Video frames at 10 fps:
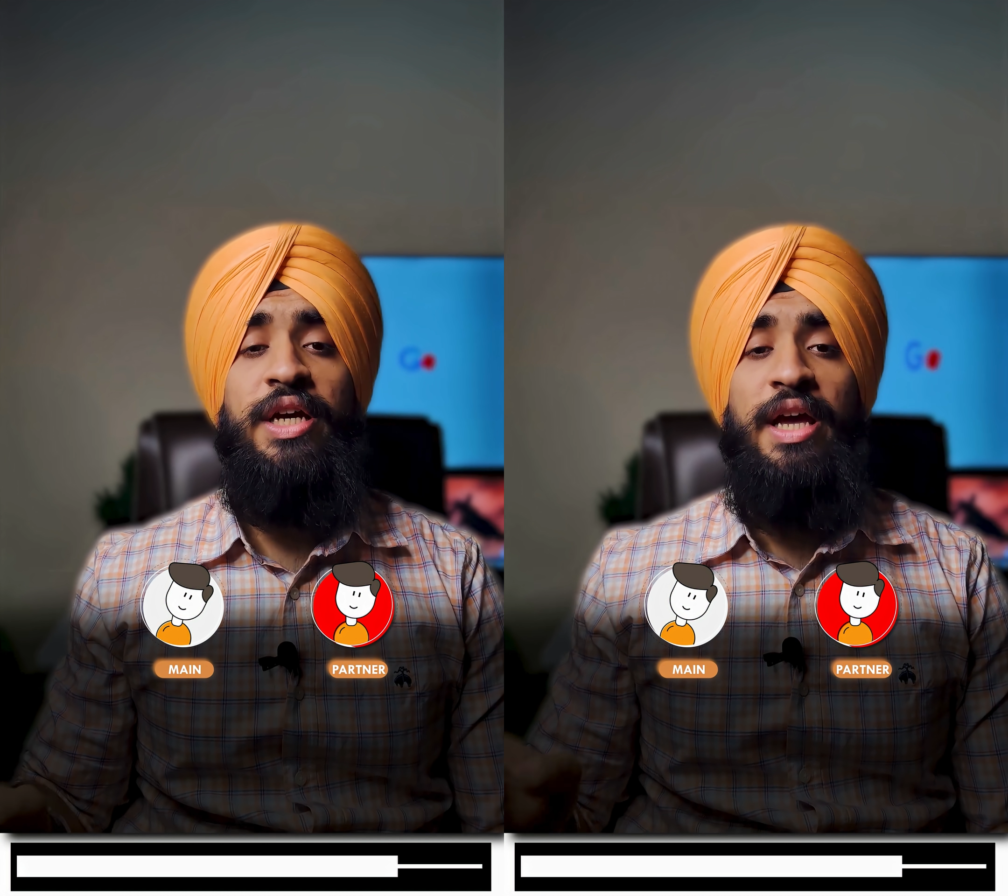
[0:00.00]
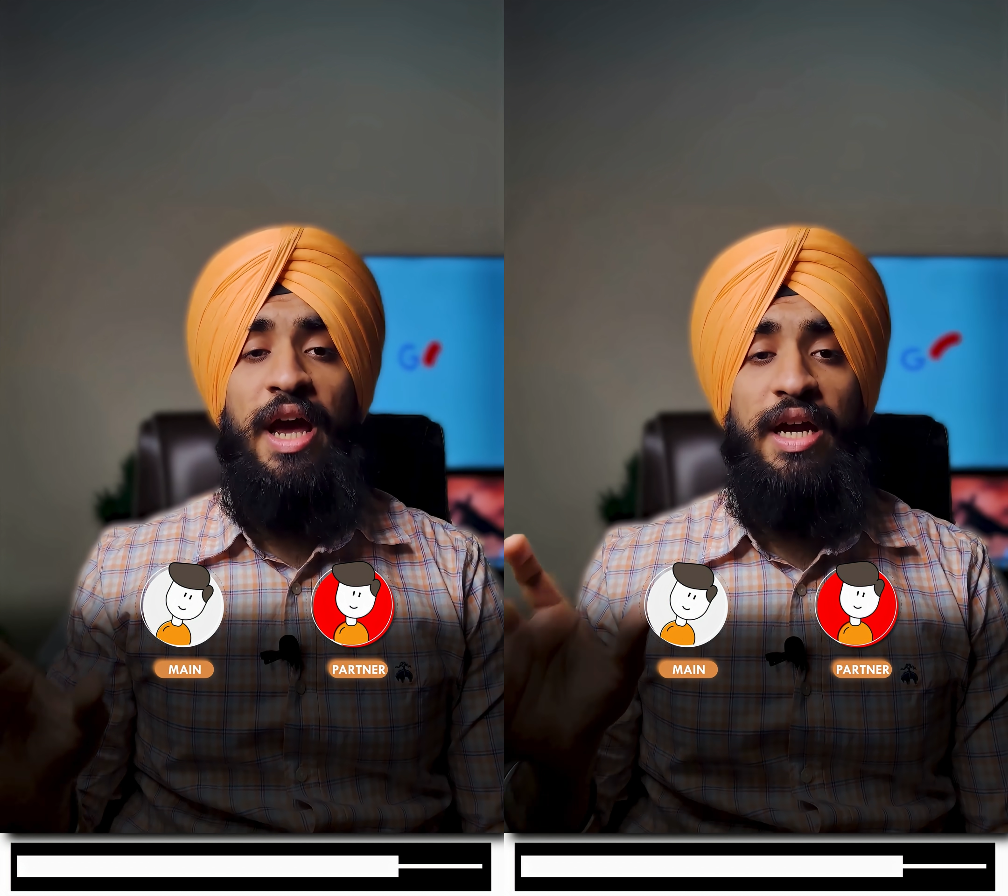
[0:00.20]

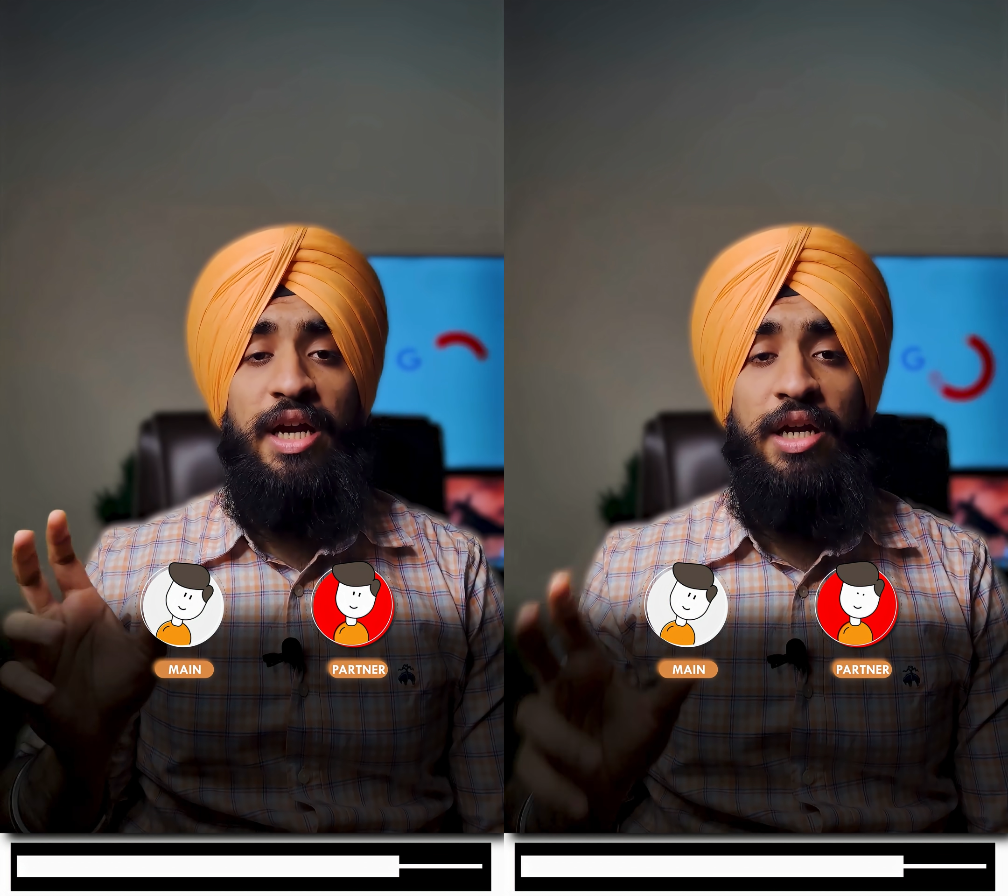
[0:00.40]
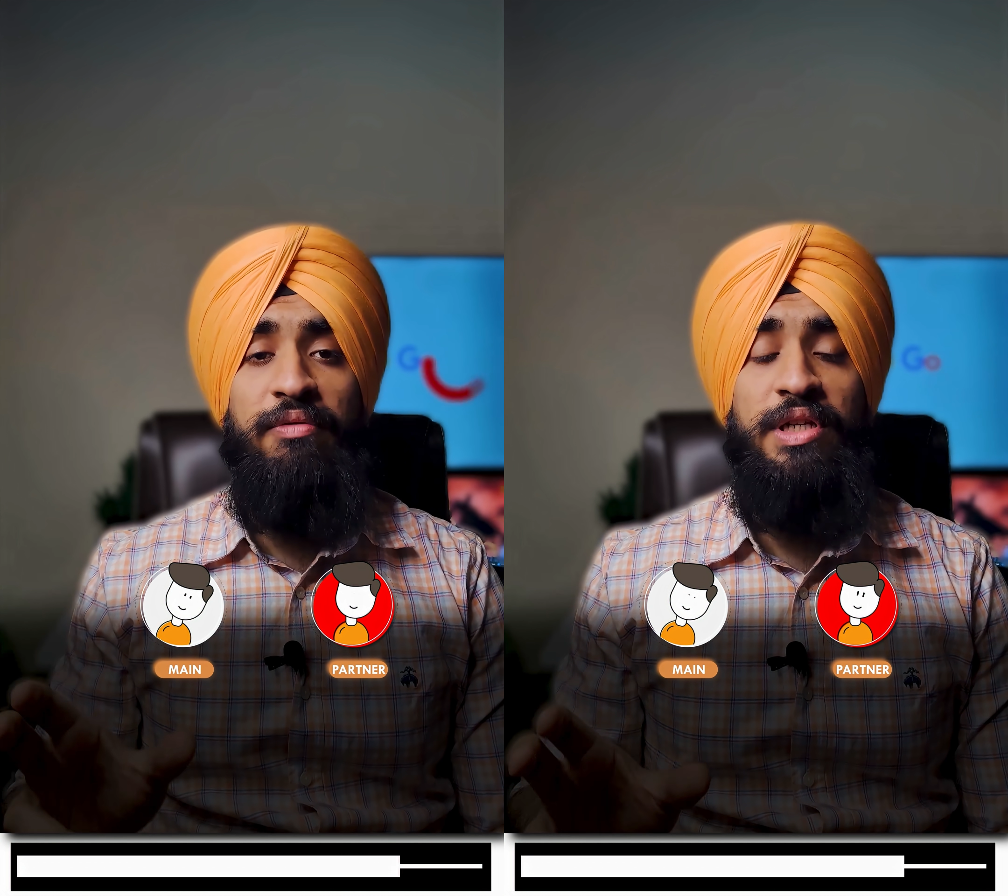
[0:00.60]
and it
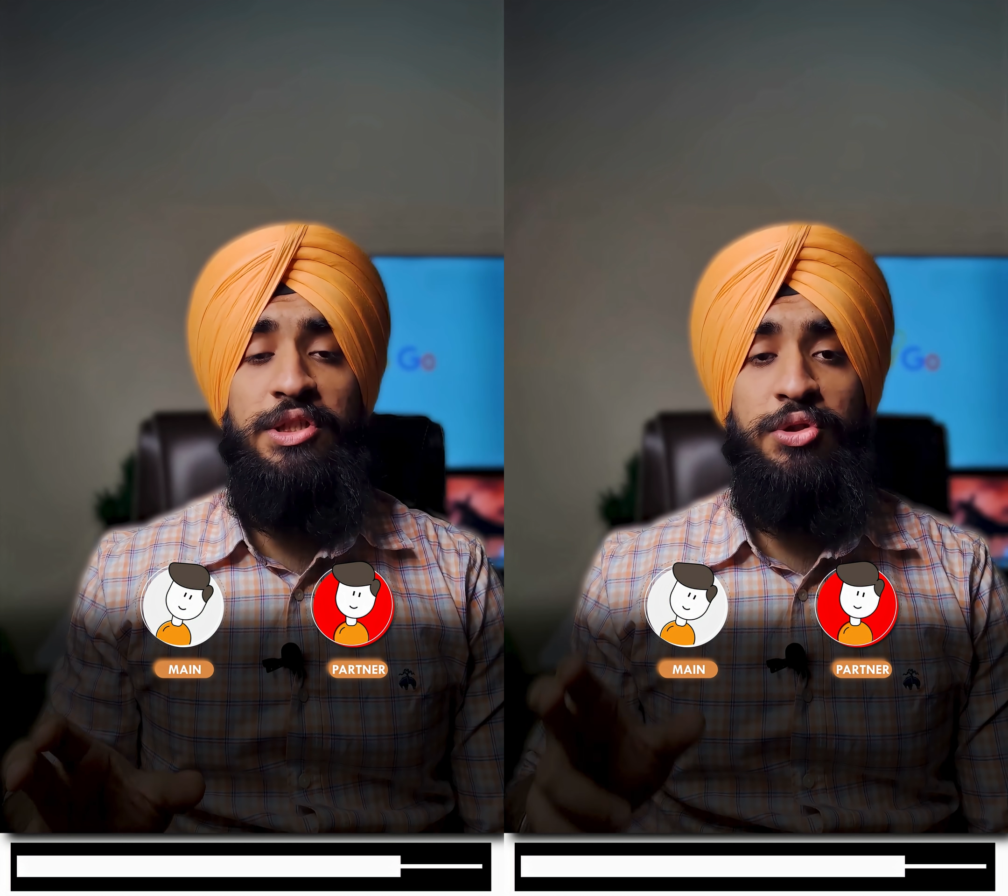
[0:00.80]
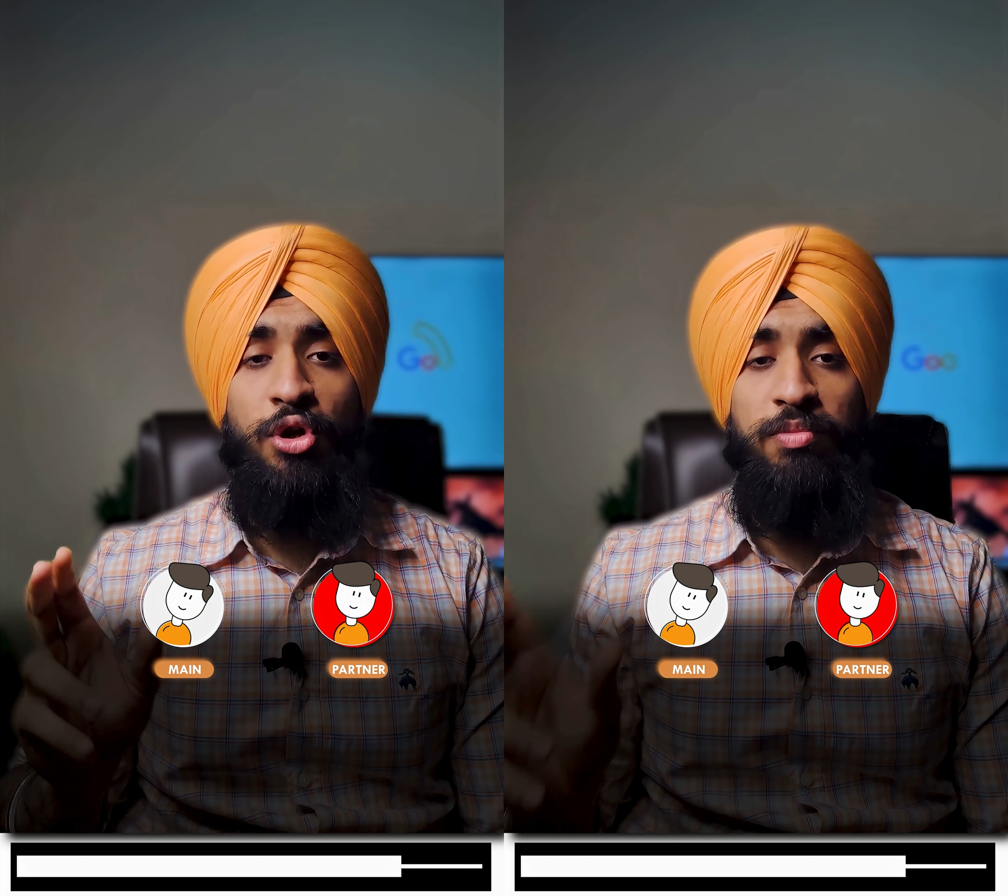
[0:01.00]
will
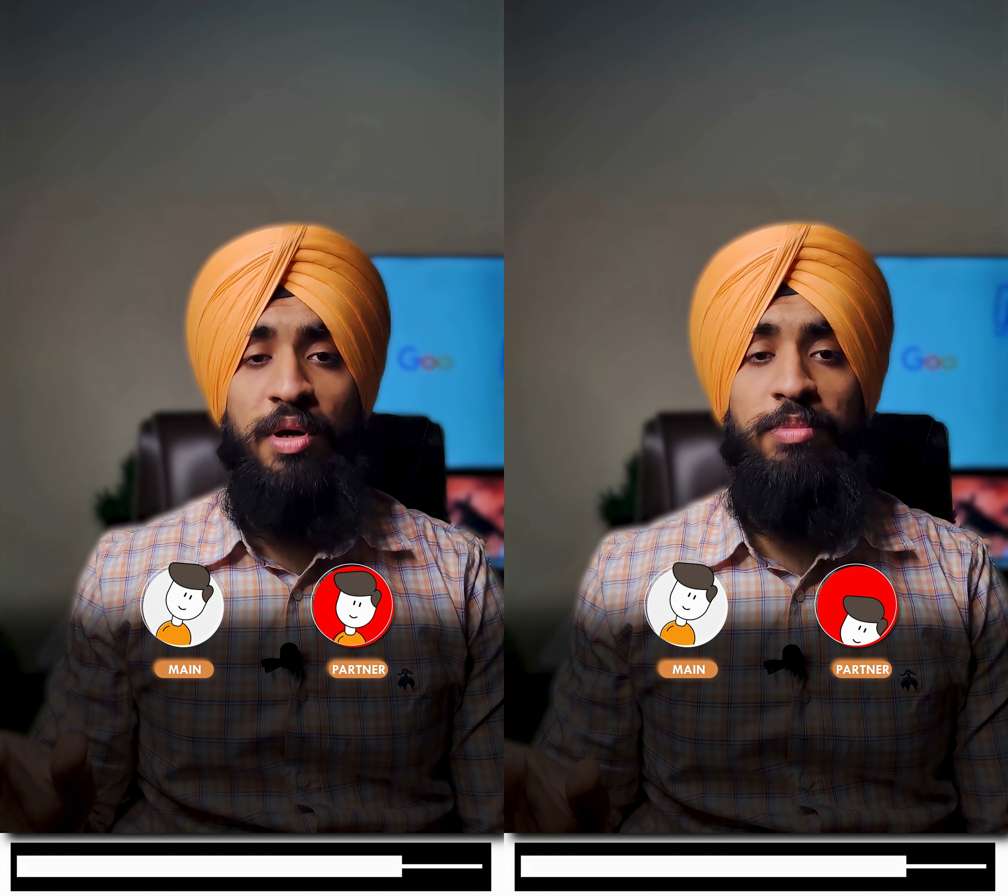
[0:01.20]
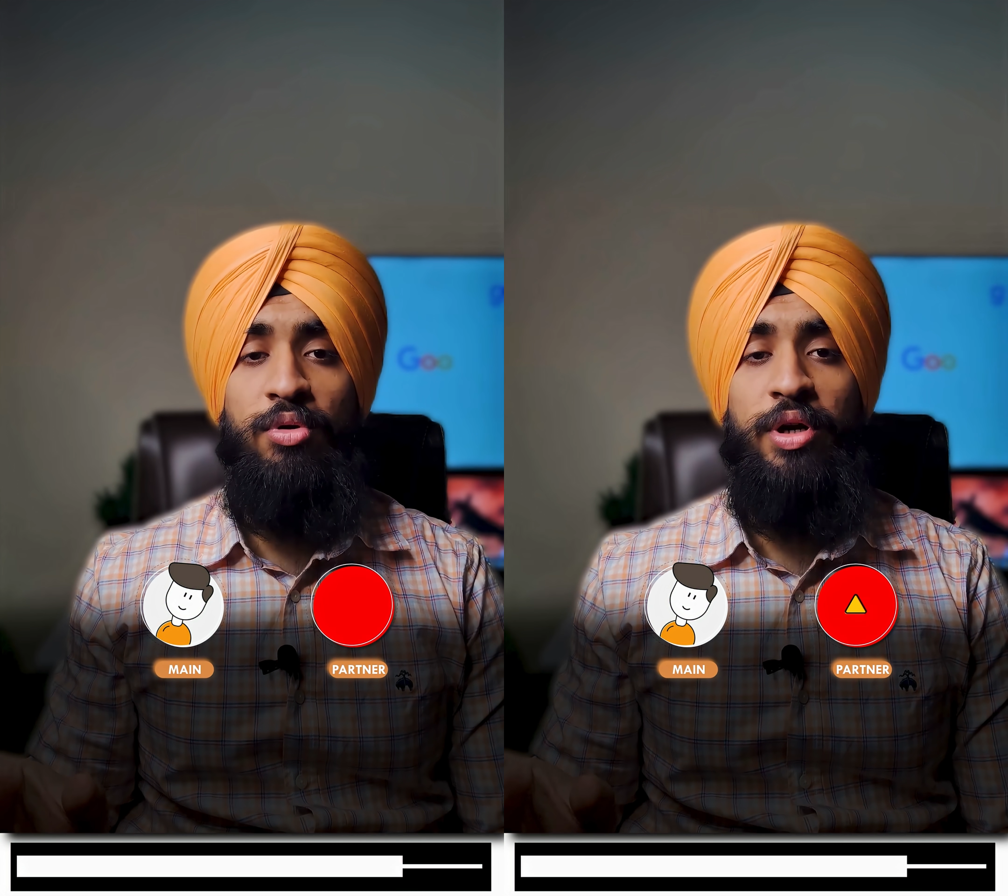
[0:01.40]
stop
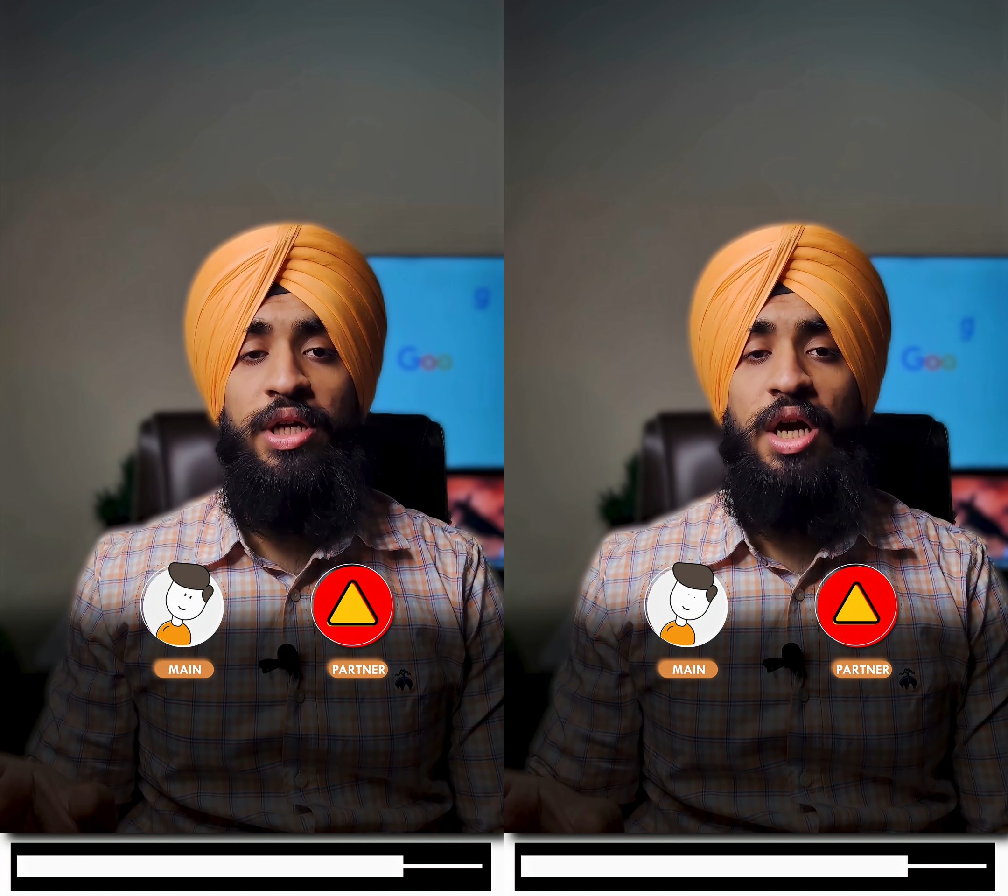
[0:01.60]
uploading